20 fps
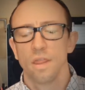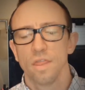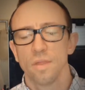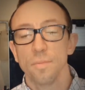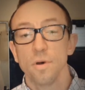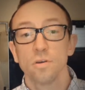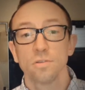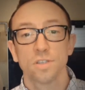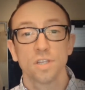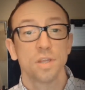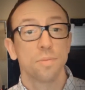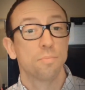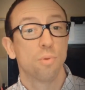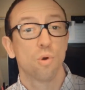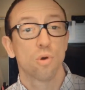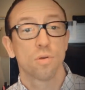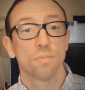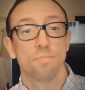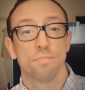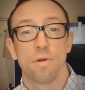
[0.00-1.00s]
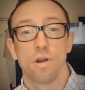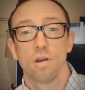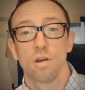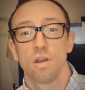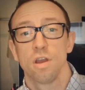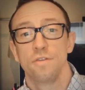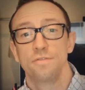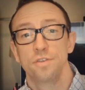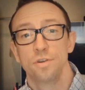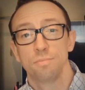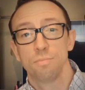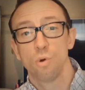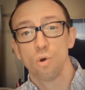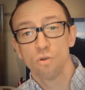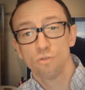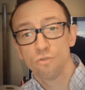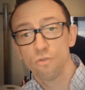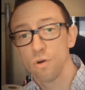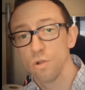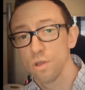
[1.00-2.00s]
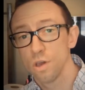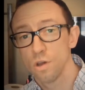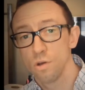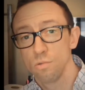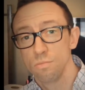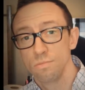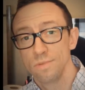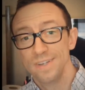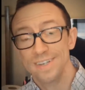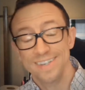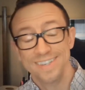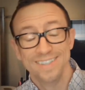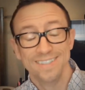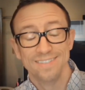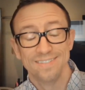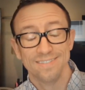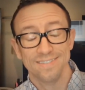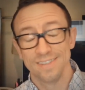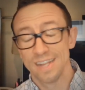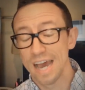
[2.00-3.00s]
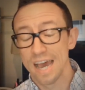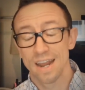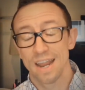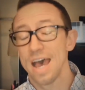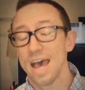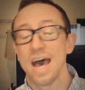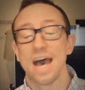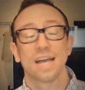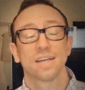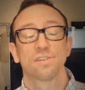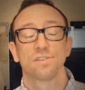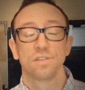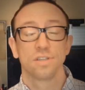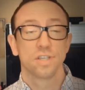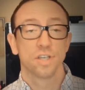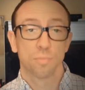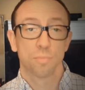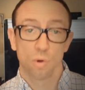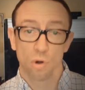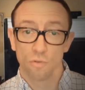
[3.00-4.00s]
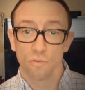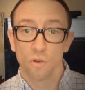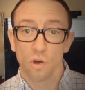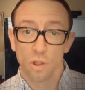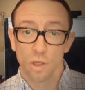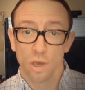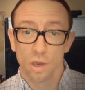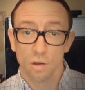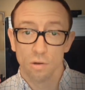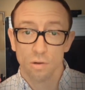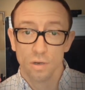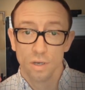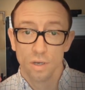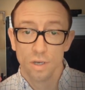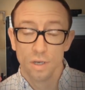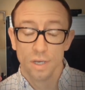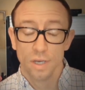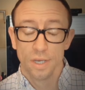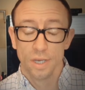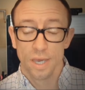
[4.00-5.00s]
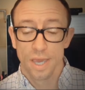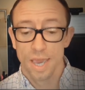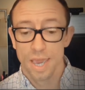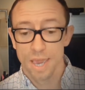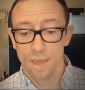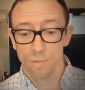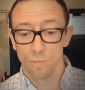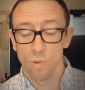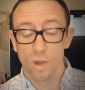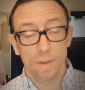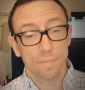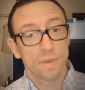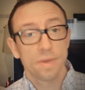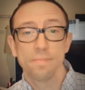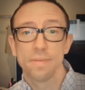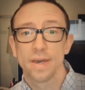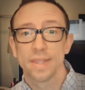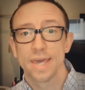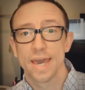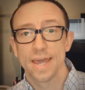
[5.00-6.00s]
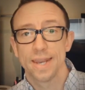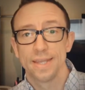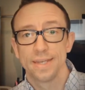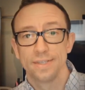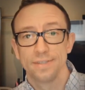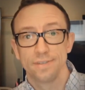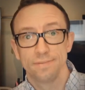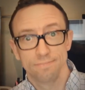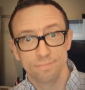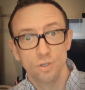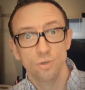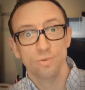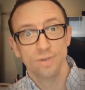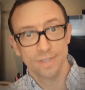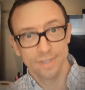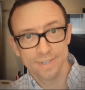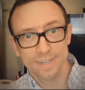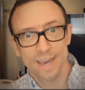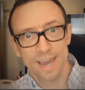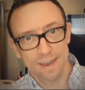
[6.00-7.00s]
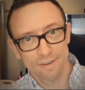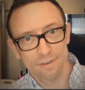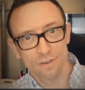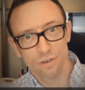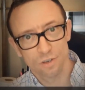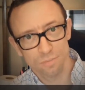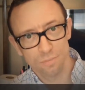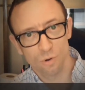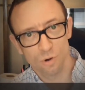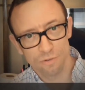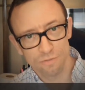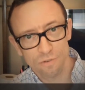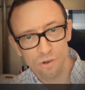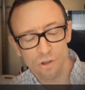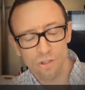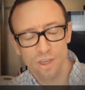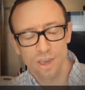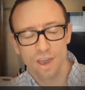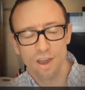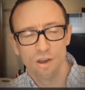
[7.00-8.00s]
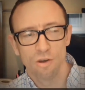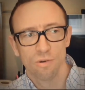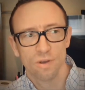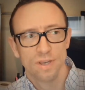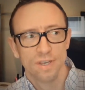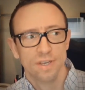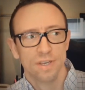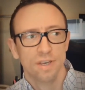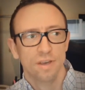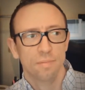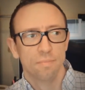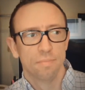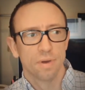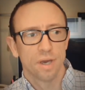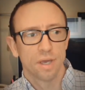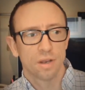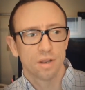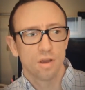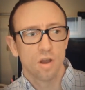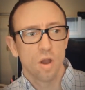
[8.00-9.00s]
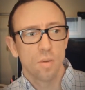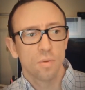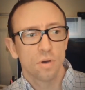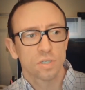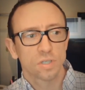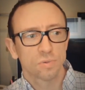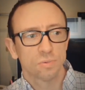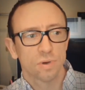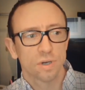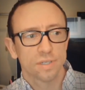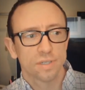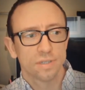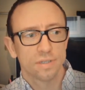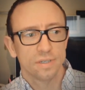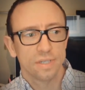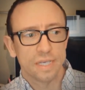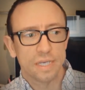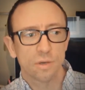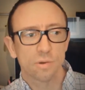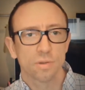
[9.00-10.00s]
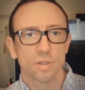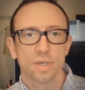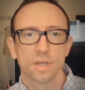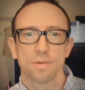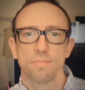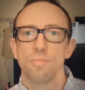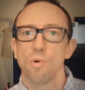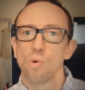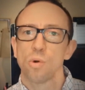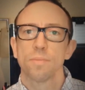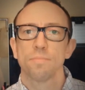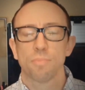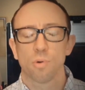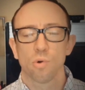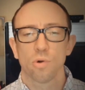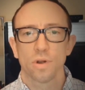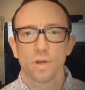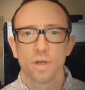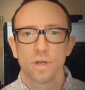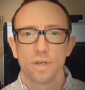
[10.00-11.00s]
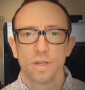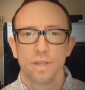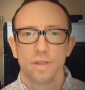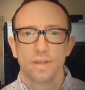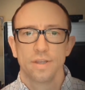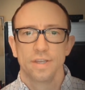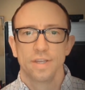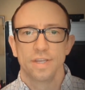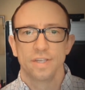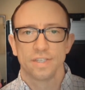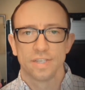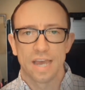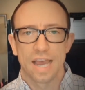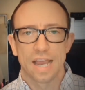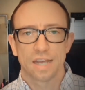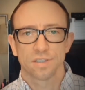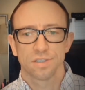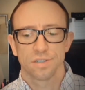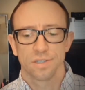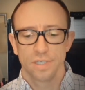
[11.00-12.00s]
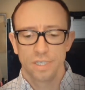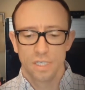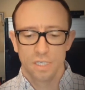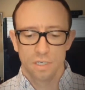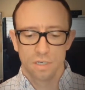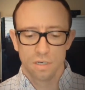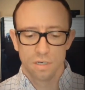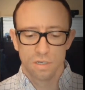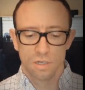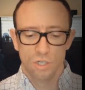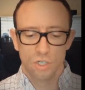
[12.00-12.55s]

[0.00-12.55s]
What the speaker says: The most important part of your portfolio is not actually your portfolio. And what I mean by that is you need to have a good portfolio, but almost what's equally or more important is actually